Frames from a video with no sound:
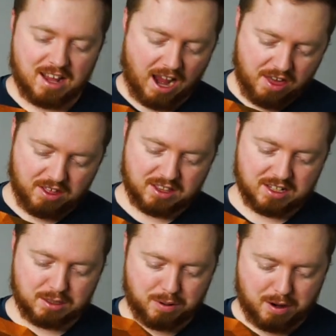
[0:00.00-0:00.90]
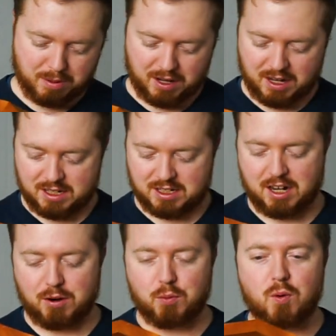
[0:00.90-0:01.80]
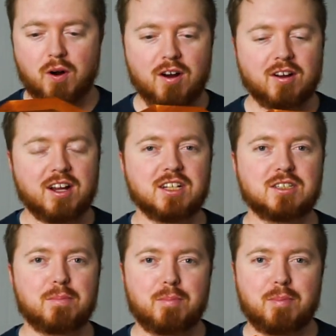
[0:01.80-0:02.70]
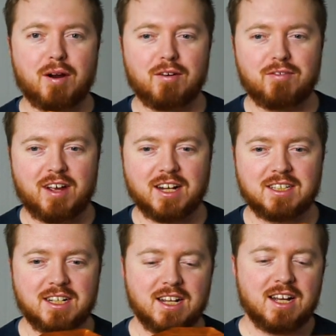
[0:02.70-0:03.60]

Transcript: I think this puppy is going to work. It's perfect.